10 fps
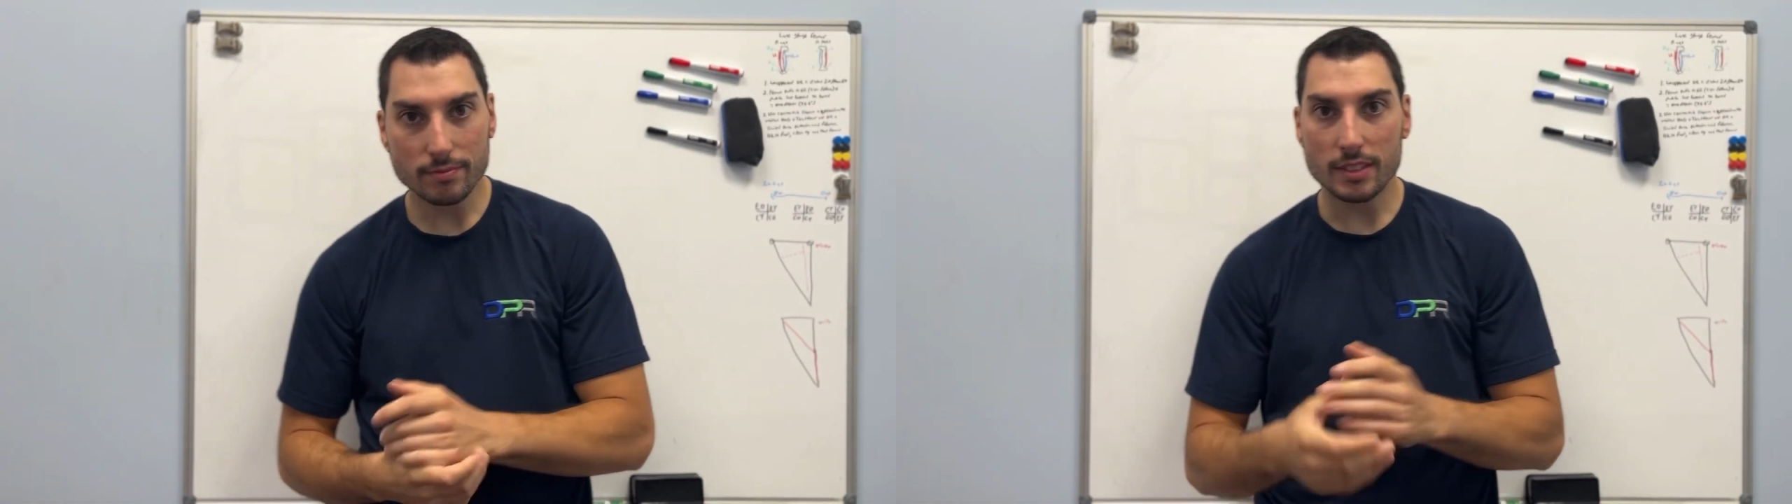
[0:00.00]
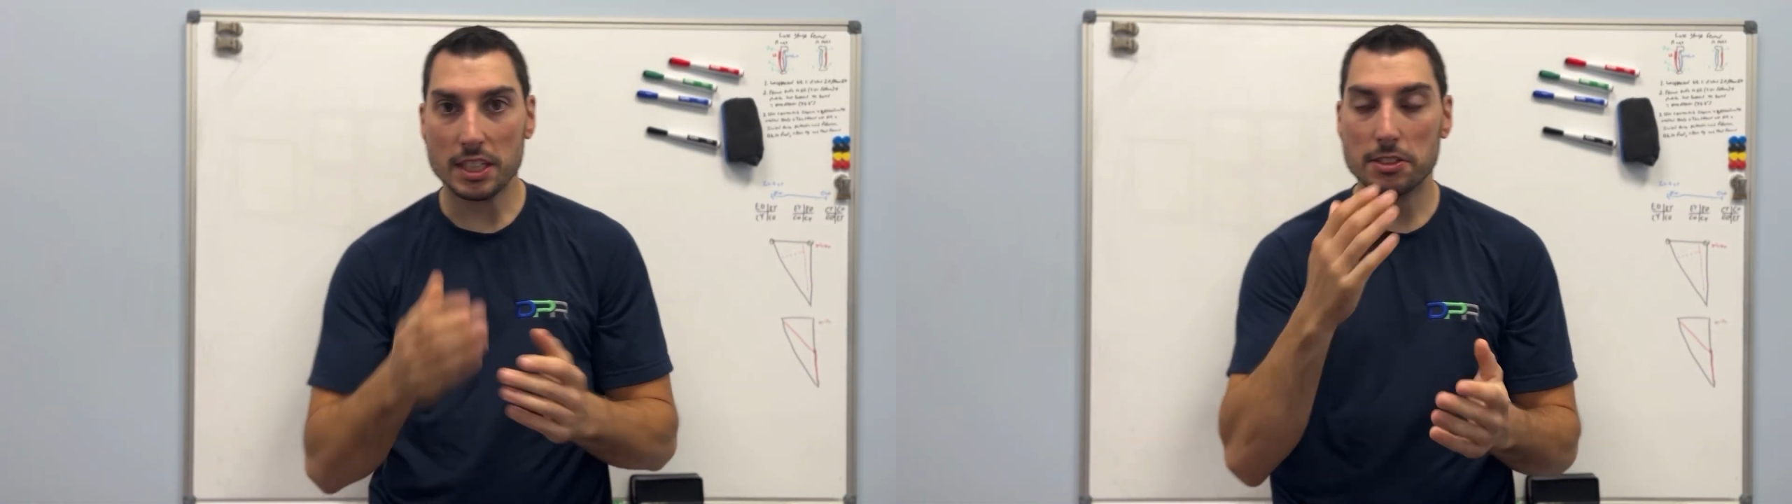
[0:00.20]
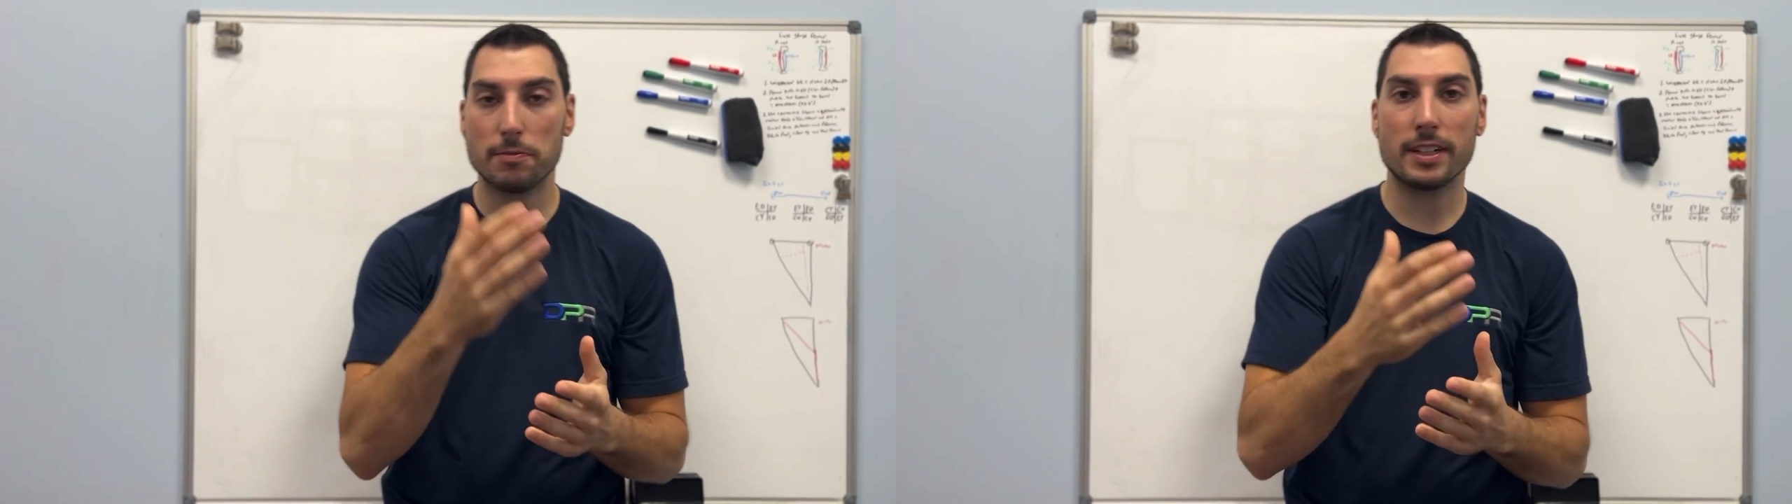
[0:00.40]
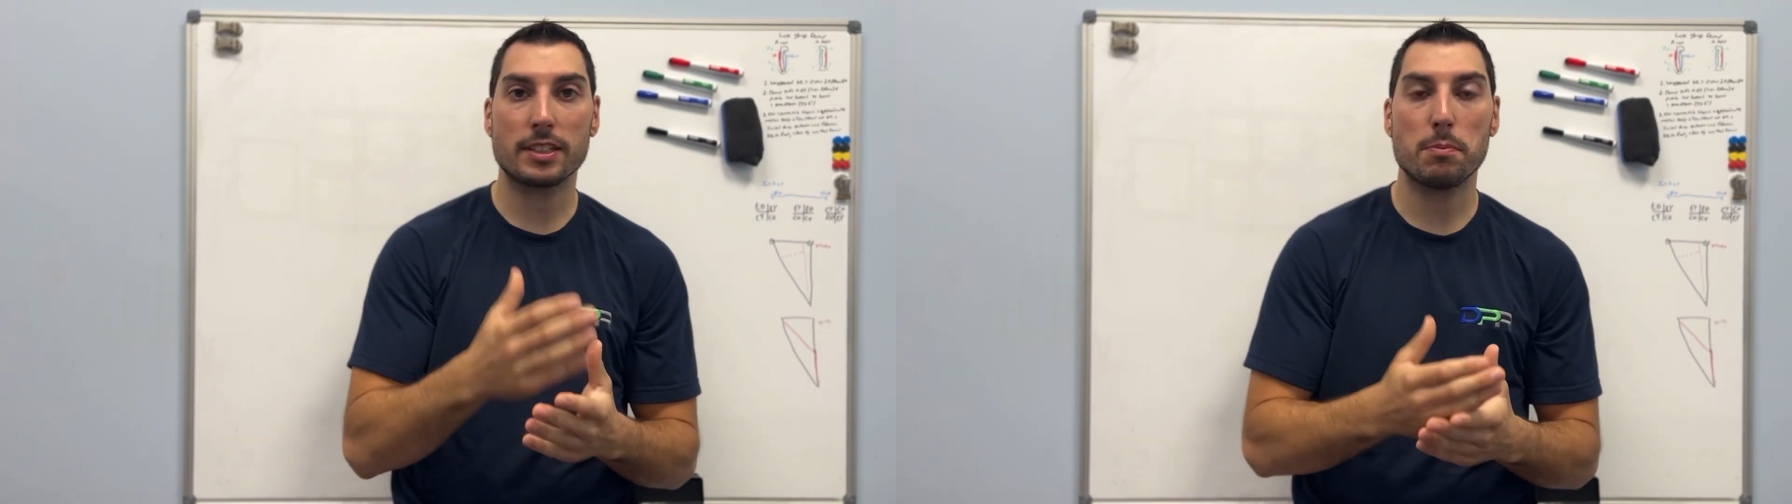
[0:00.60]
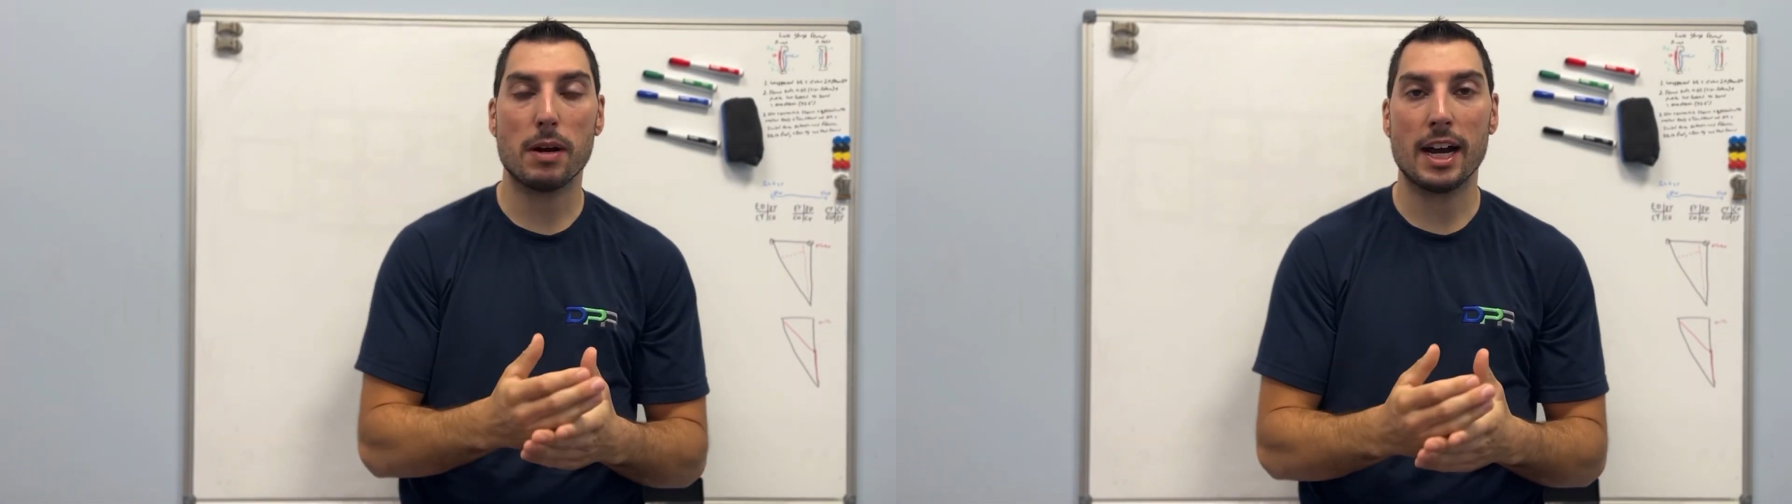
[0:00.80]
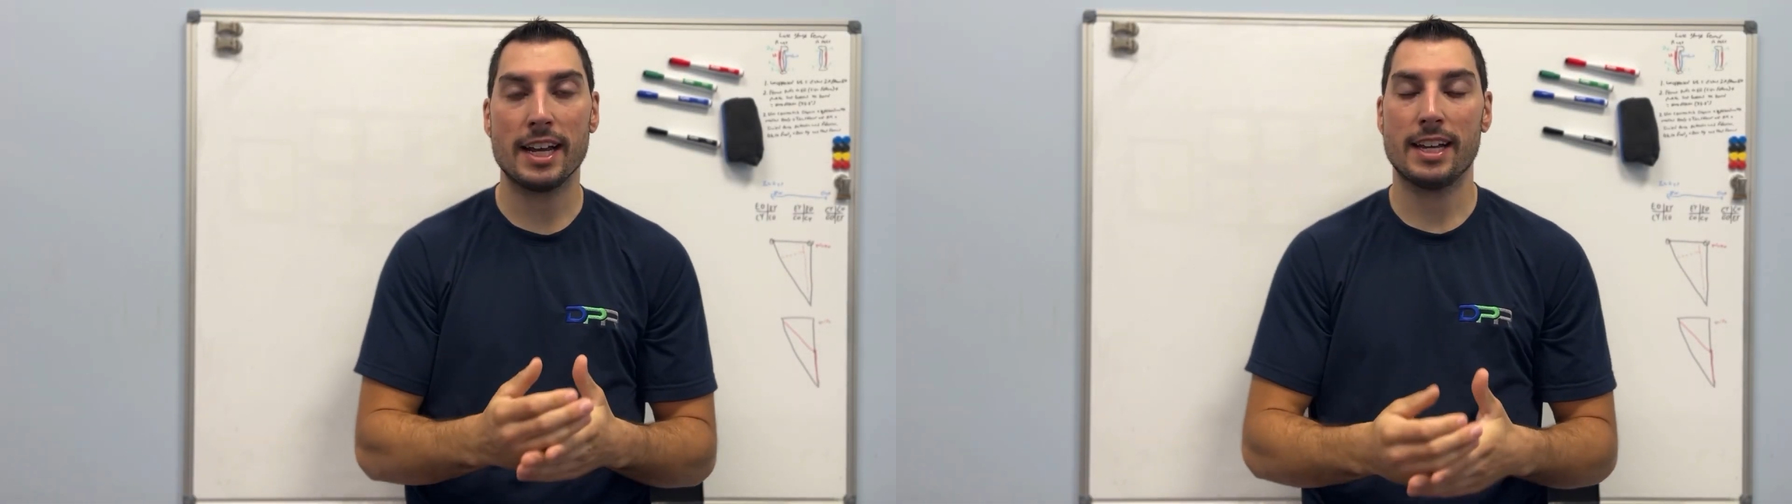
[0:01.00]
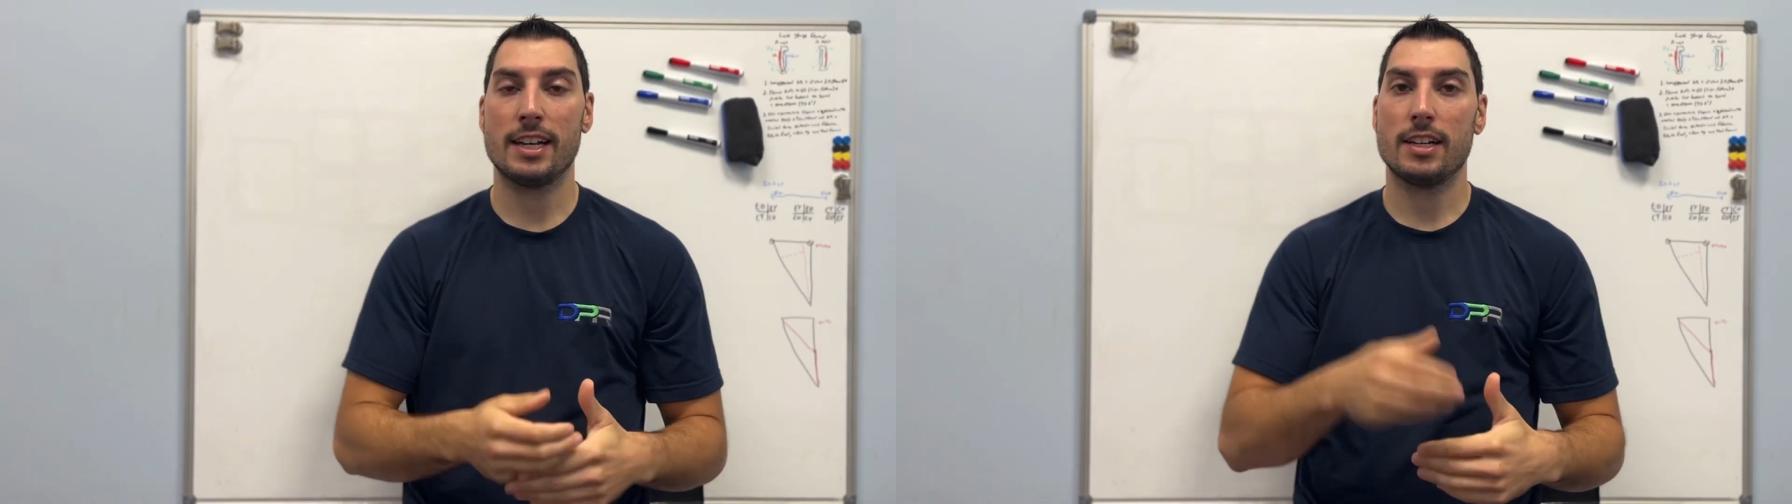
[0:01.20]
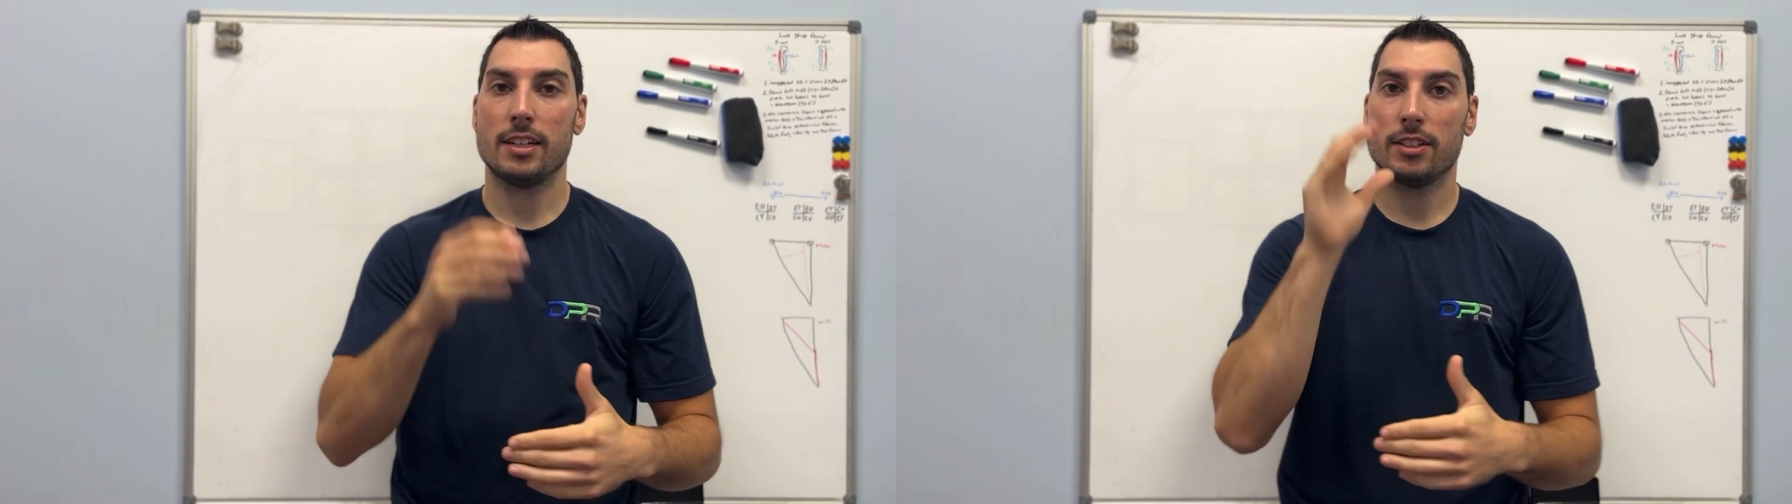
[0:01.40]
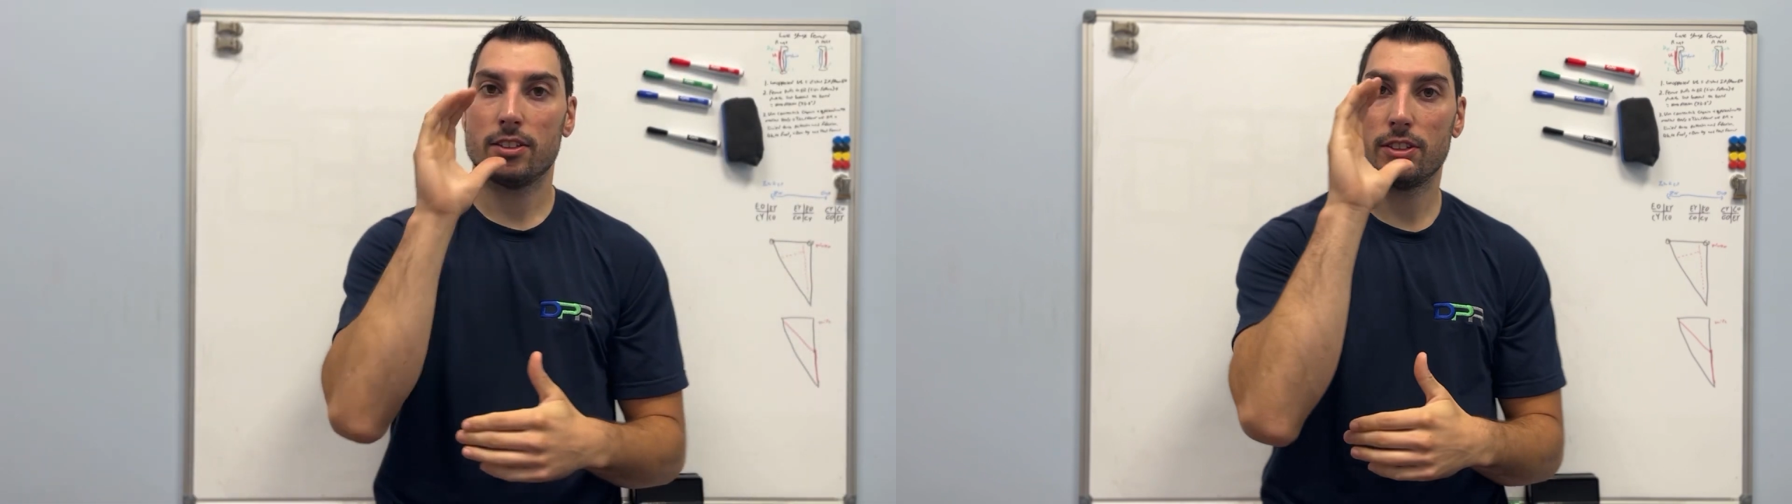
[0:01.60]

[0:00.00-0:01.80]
is affected by the